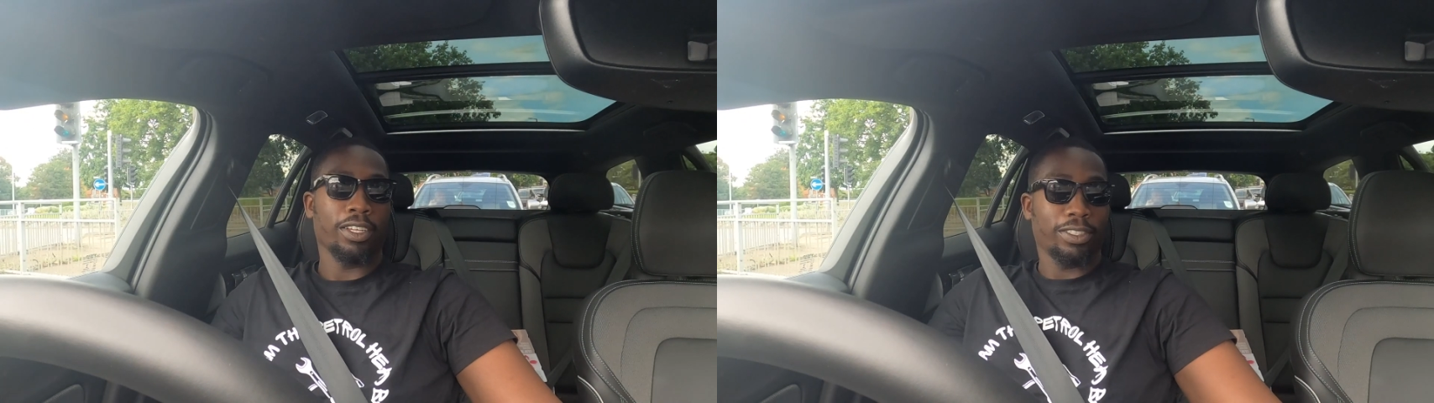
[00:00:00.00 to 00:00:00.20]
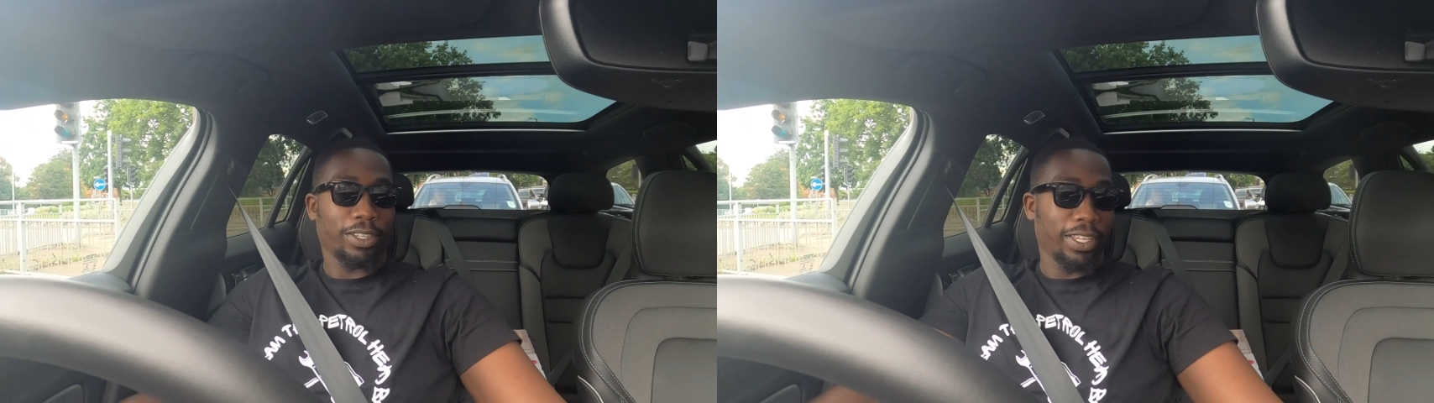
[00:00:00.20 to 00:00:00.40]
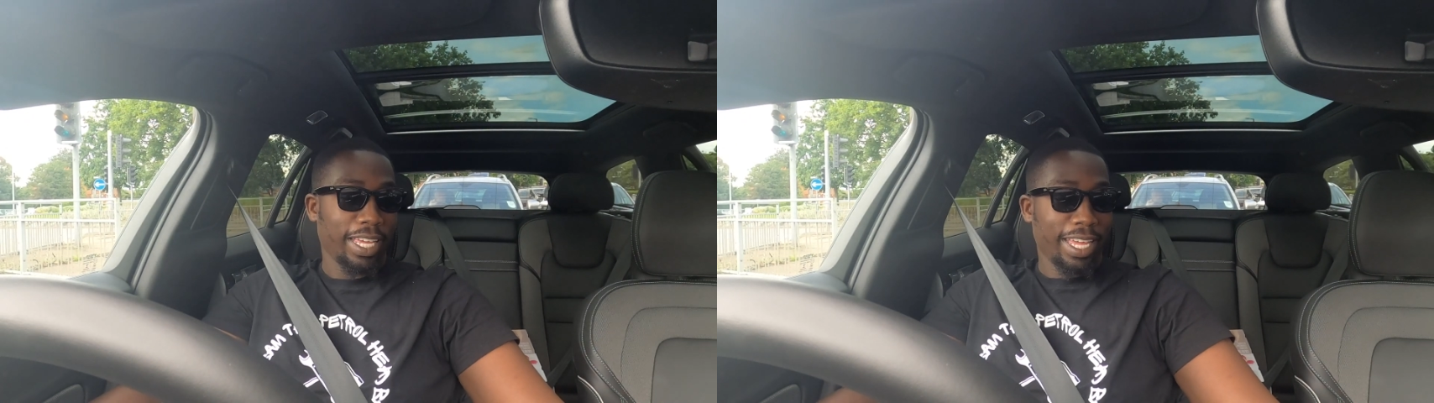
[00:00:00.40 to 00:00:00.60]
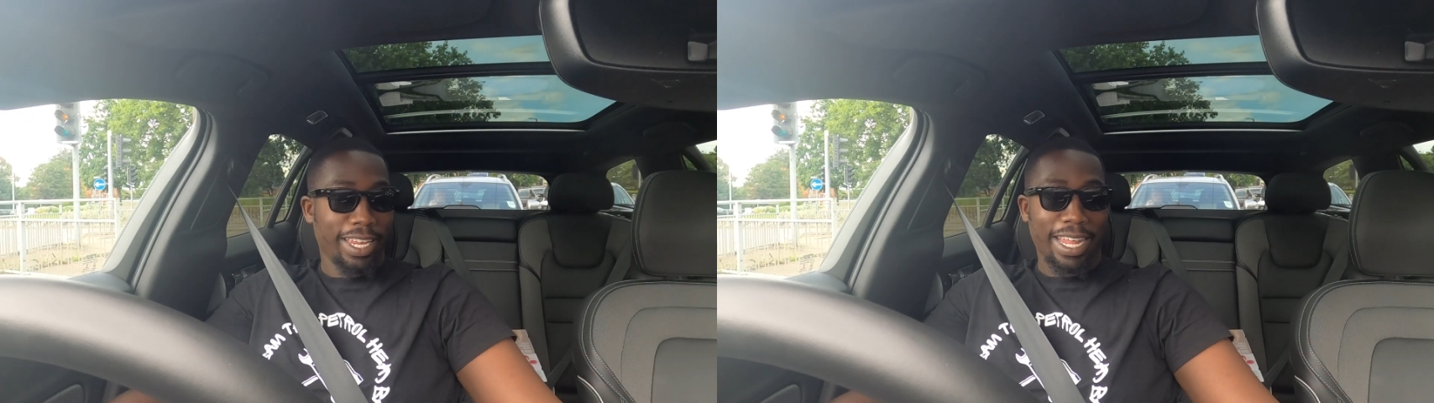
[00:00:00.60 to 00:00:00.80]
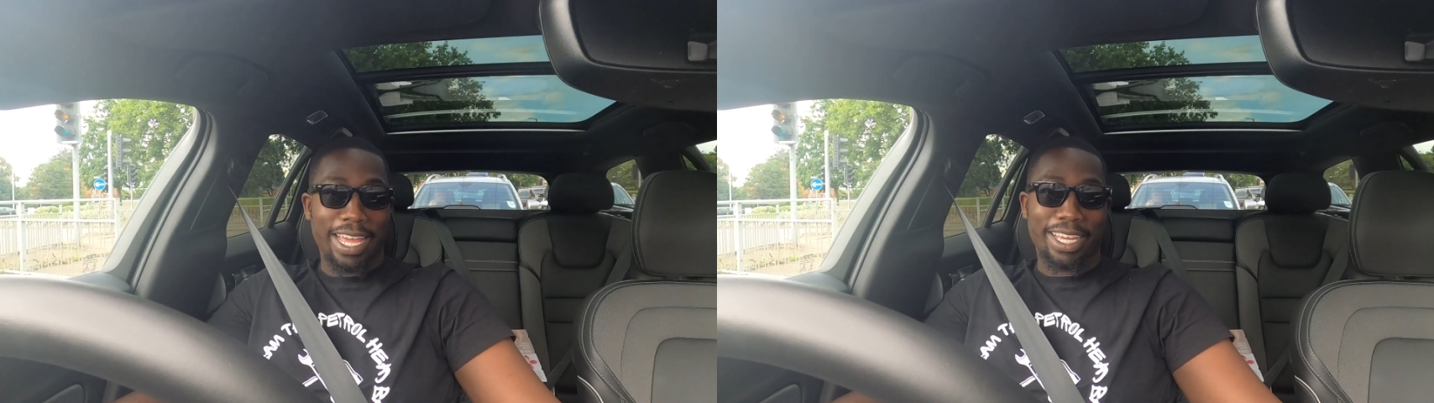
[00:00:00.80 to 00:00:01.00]
So yeah,
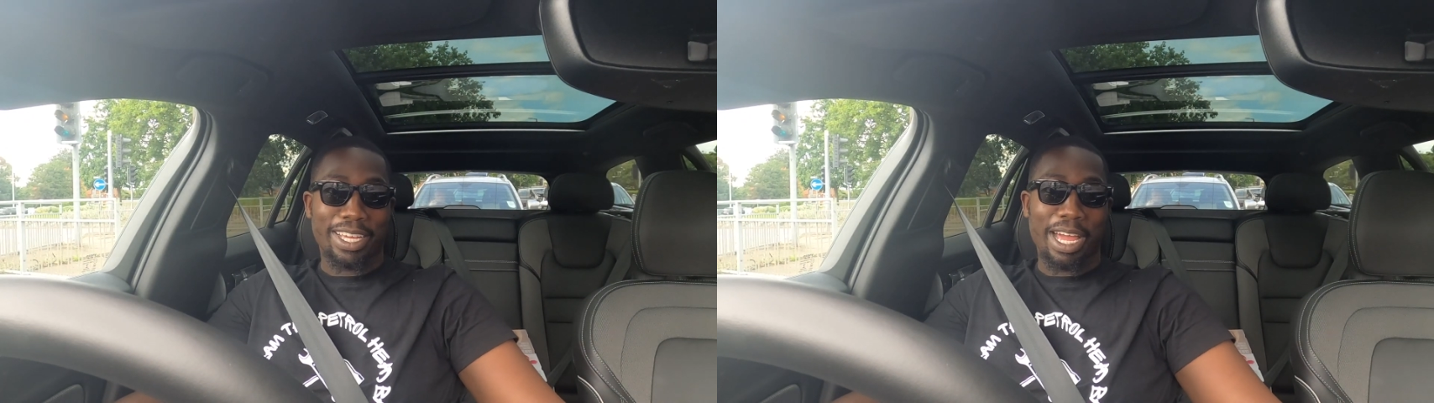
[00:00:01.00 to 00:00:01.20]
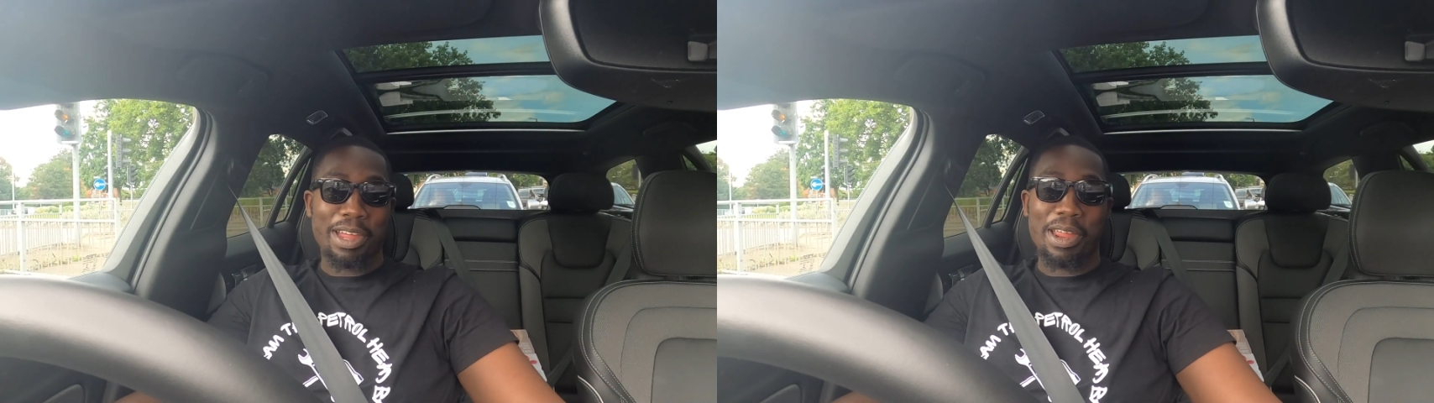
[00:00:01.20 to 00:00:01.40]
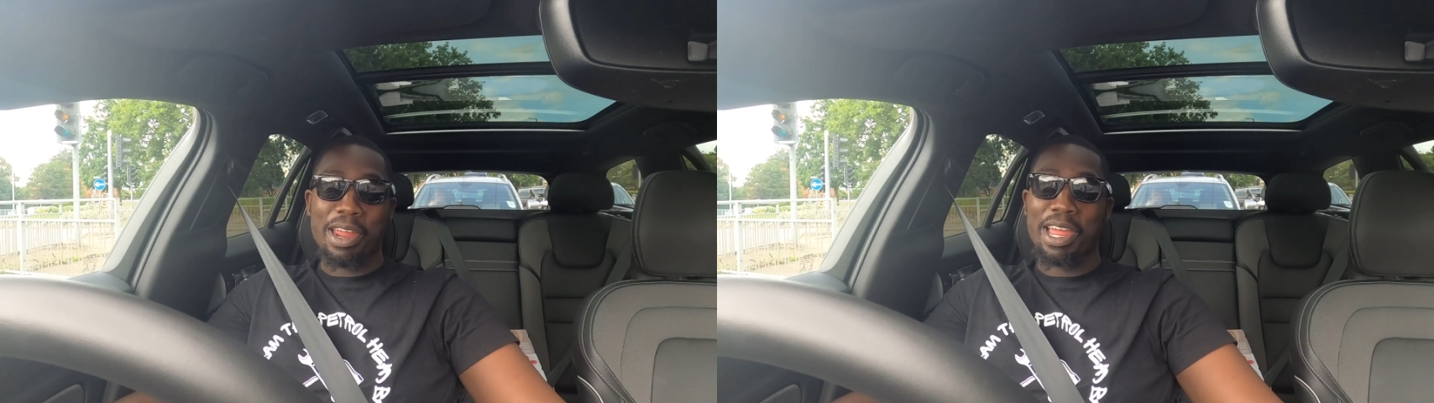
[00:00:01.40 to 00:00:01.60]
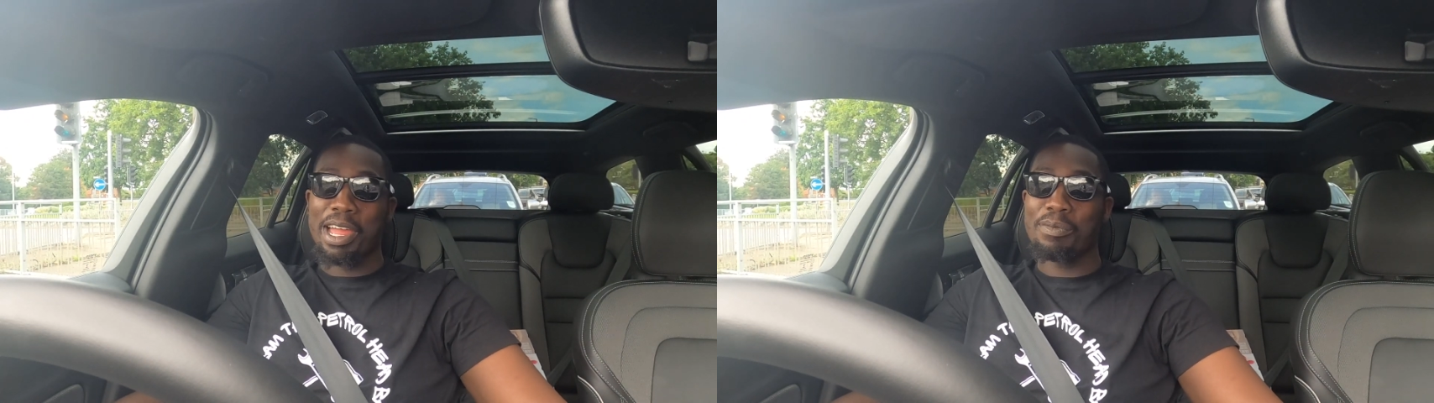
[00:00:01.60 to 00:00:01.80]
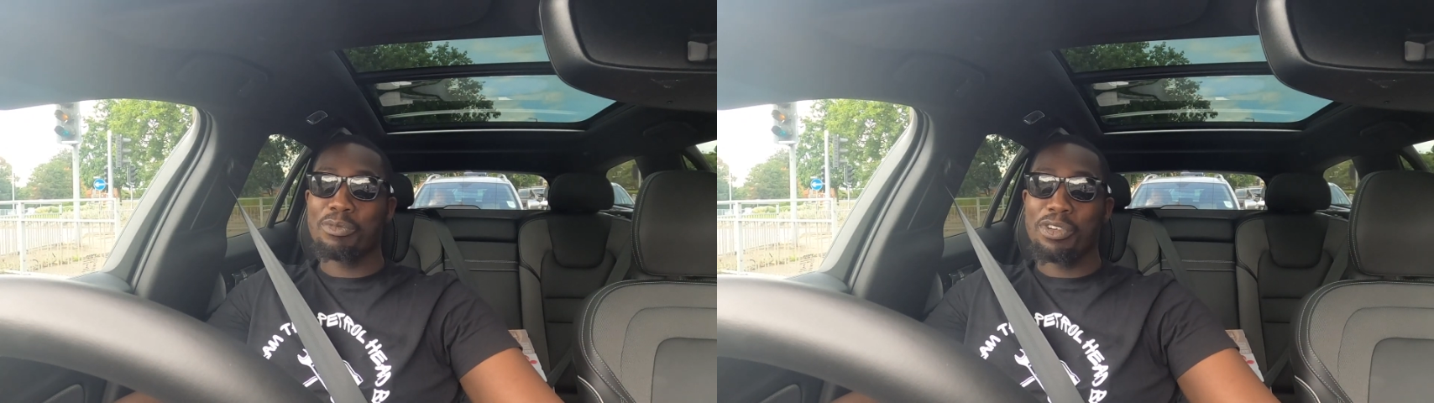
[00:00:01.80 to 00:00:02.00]
like
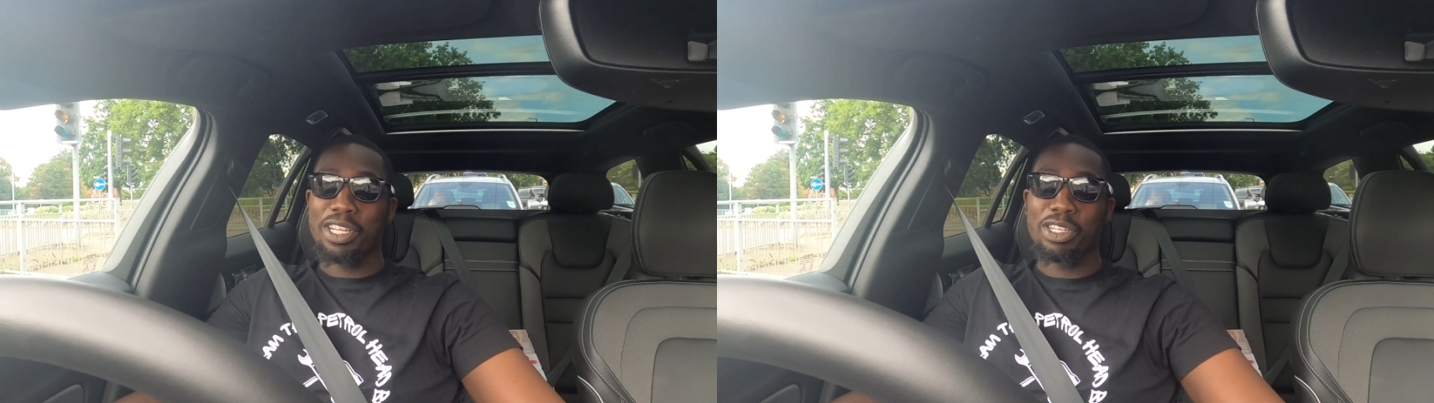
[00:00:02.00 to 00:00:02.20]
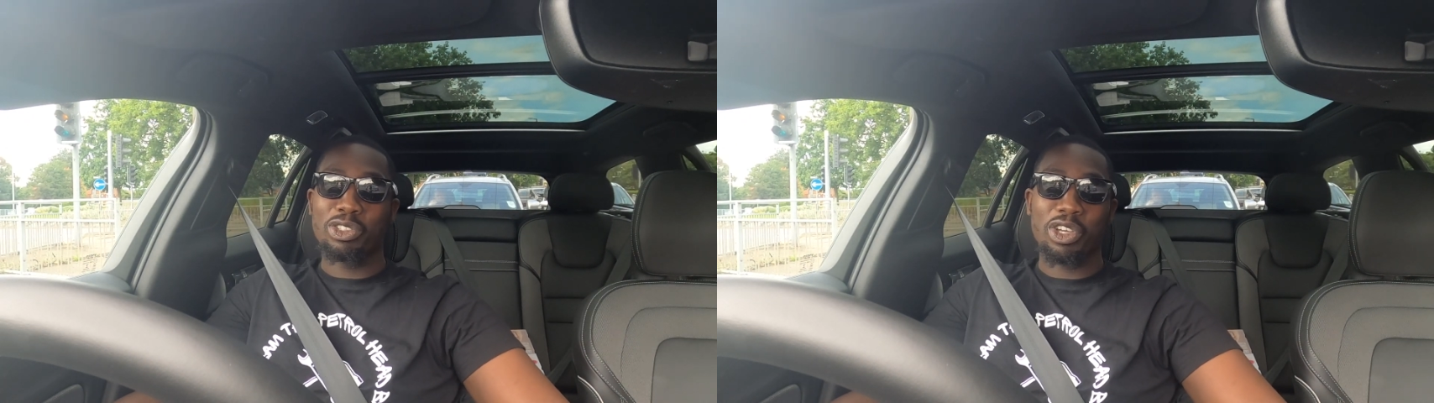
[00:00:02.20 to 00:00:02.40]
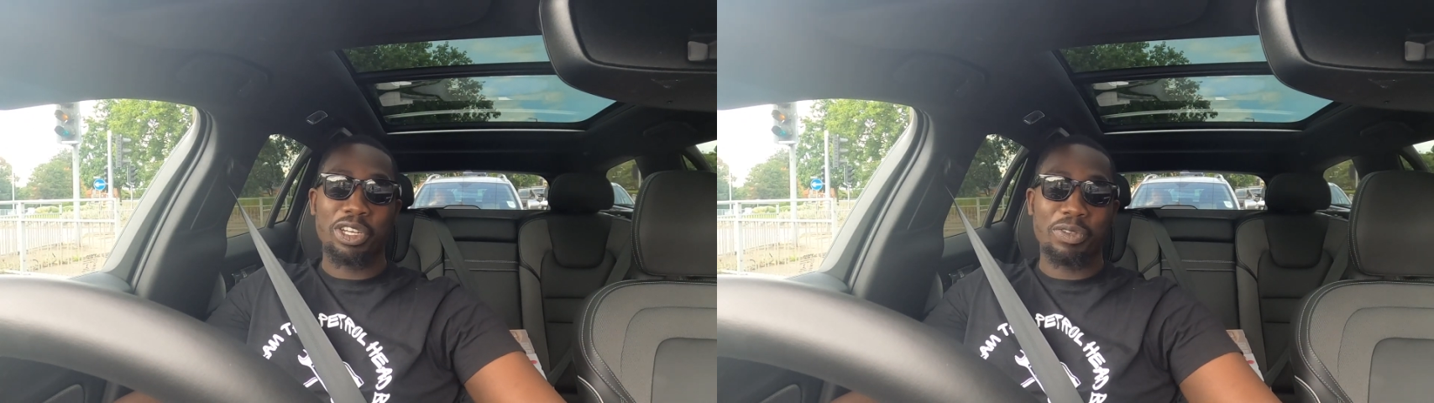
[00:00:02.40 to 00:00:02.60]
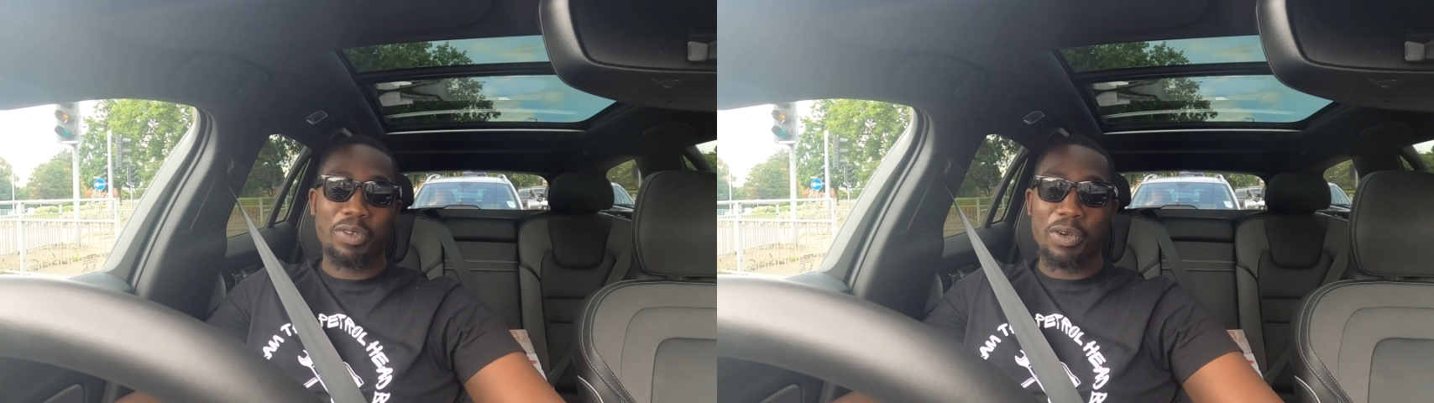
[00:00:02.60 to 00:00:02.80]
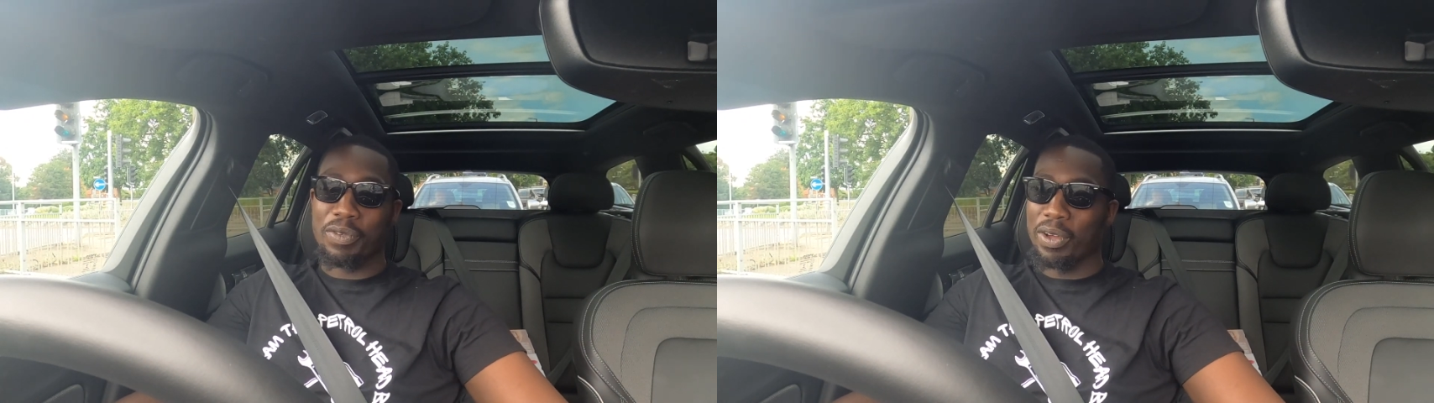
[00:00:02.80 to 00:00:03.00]
I'm really enjoying the
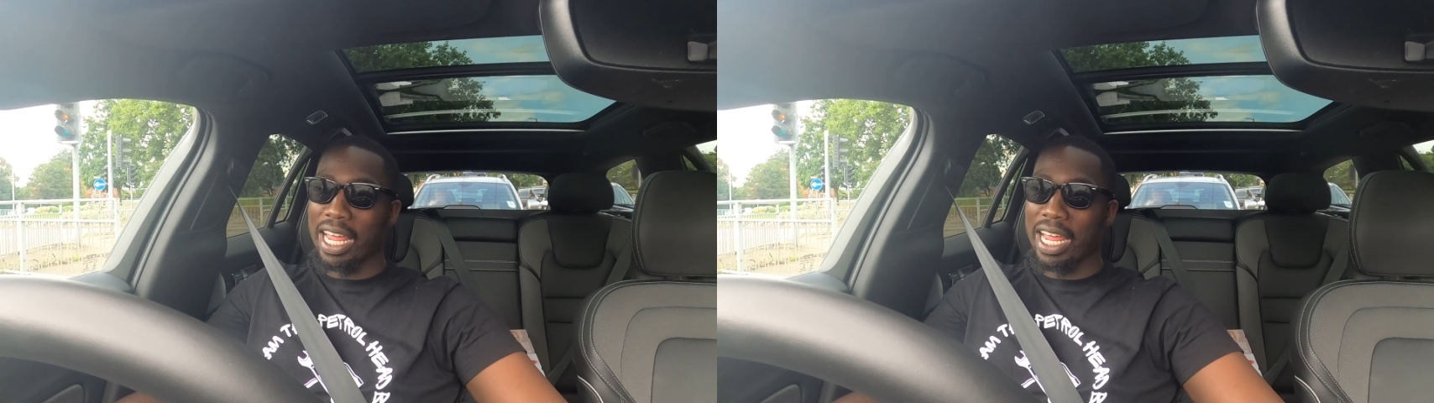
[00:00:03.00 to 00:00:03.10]
Volvo.